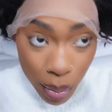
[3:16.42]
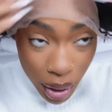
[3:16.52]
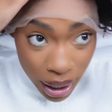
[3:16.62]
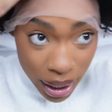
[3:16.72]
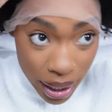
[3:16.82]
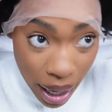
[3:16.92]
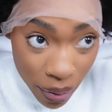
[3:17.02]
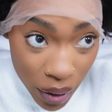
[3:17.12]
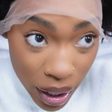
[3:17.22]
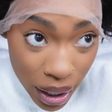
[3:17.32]
It
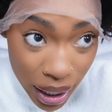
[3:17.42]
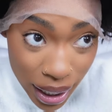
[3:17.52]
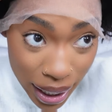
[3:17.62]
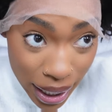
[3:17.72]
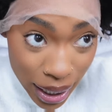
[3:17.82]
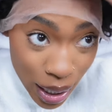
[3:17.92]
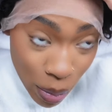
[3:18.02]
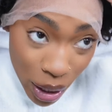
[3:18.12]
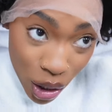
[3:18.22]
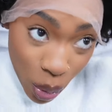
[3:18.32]
definitely needs to
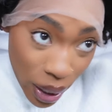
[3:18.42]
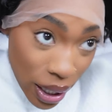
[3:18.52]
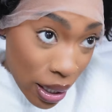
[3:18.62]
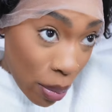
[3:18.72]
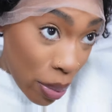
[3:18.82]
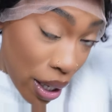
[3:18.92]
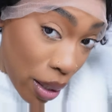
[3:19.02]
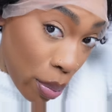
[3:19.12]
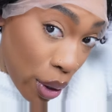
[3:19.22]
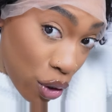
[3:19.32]
be tweezed a
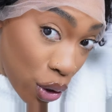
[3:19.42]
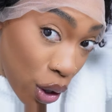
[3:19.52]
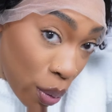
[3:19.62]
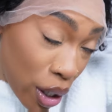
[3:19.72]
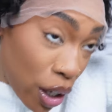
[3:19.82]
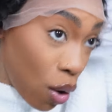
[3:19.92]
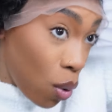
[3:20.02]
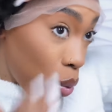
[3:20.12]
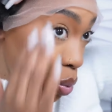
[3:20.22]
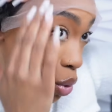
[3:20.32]
bit, but you don't want to go
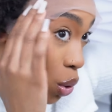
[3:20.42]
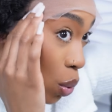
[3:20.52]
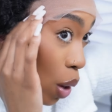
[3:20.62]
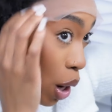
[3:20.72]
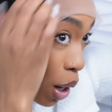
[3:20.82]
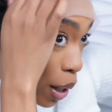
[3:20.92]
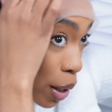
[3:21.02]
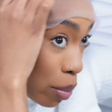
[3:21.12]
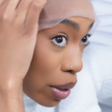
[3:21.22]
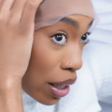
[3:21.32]
too
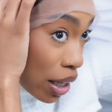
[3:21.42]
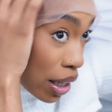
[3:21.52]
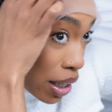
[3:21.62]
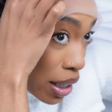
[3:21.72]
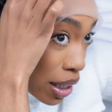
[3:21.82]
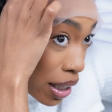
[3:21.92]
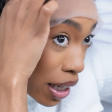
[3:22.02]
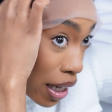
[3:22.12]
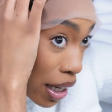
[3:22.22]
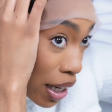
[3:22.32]
hard because
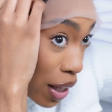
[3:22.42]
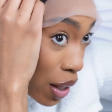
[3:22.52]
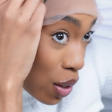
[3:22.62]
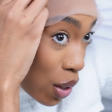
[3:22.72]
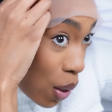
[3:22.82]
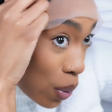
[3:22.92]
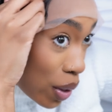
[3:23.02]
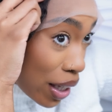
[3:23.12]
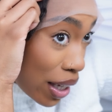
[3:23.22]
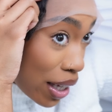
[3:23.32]
there's
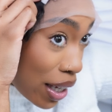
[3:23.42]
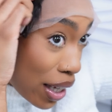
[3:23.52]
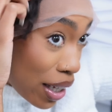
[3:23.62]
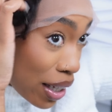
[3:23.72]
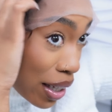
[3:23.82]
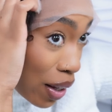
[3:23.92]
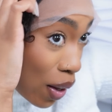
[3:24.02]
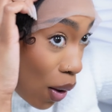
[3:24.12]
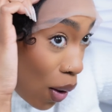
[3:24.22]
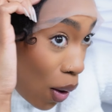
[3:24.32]
only
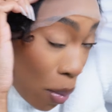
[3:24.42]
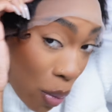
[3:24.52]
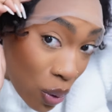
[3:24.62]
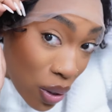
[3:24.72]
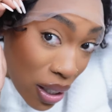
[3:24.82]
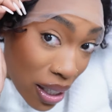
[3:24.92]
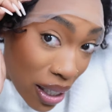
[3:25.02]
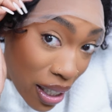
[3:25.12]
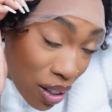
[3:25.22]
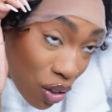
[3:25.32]
almost an
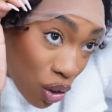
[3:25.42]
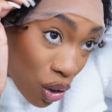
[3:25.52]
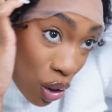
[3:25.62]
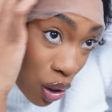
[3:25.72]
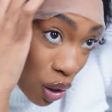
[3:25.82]
inch